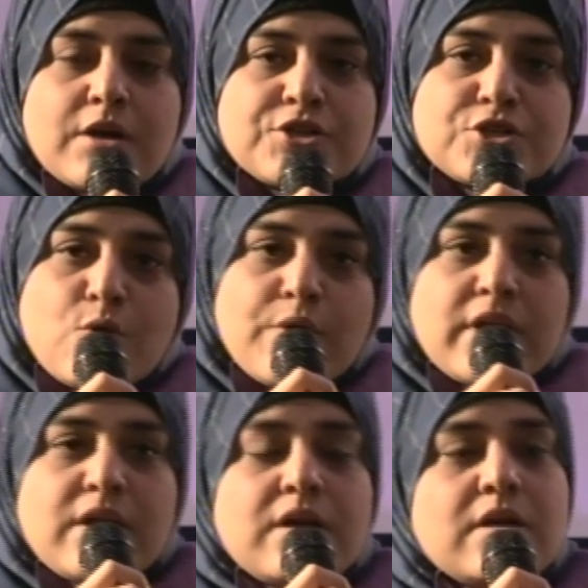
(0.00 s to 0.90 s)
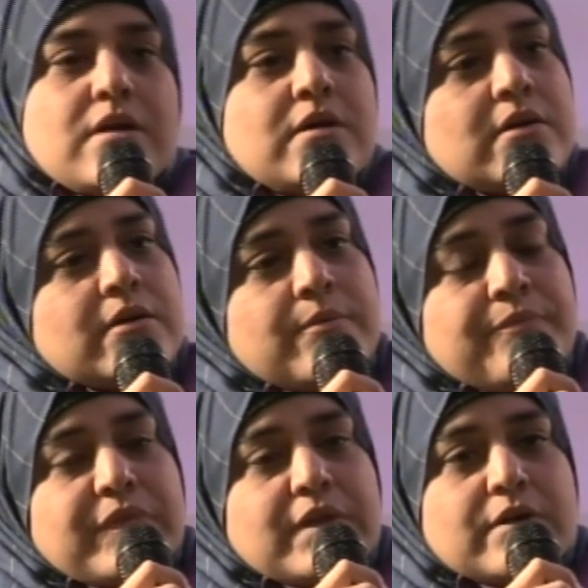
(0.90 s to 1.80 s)
showing a
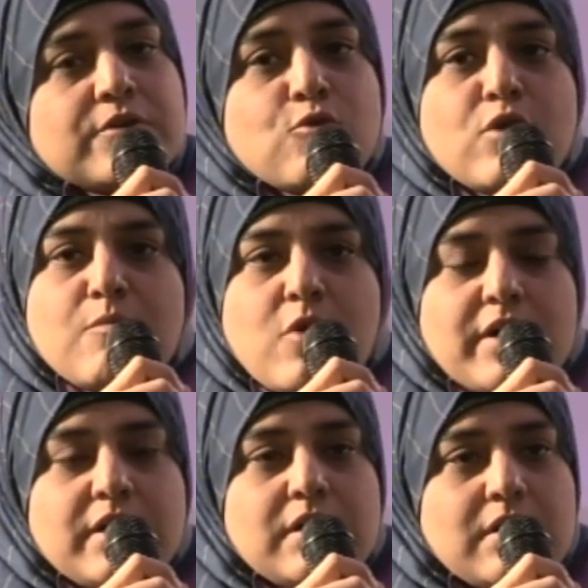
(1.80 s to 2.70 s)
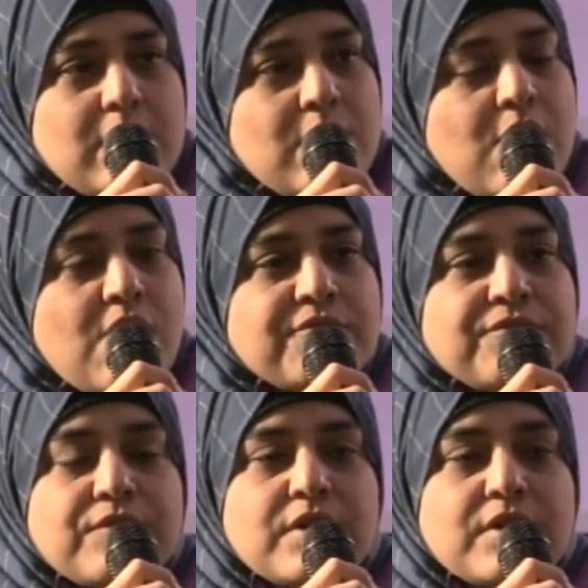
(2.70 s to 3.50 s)
role model of